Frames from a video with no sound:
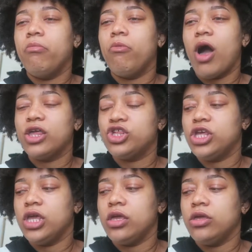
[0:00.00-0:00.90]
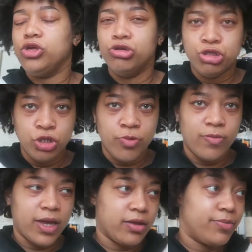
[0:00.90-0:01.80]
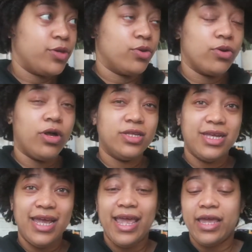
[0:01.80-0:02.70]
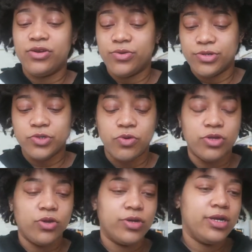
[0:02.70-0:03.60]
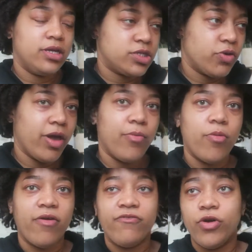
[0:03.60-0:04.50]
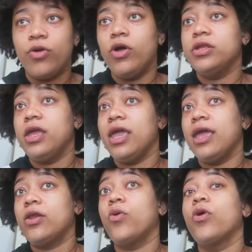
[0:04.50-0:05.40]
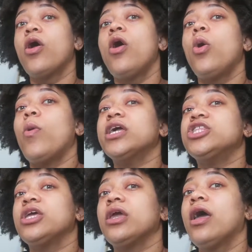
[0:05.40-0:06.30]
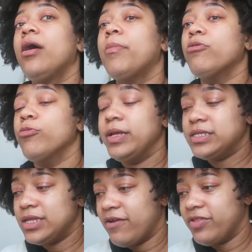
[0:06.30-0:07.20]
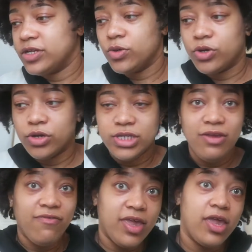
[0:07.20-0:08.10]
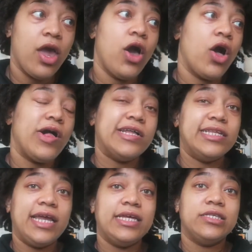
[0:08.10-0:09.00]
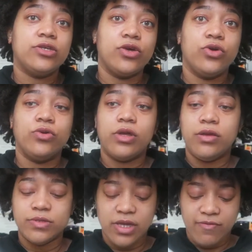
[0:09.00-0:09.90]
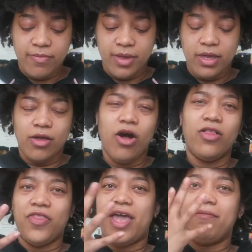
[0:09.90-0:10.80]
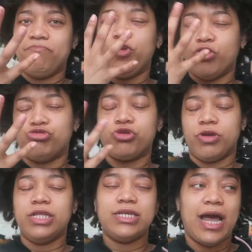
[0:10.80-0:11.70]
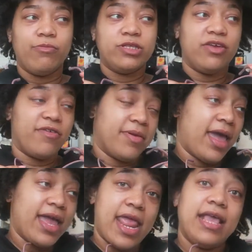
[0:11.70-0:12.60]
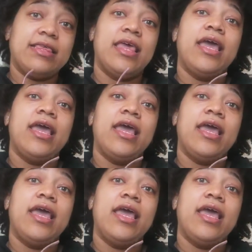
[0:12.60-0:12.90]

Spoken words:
watching YouTube on my computer all day and or scrolling on Instagram on my phone all day and or watching my roommate's Netflix on her TV all day. So it was giving me all that, screen time was giving me headaches.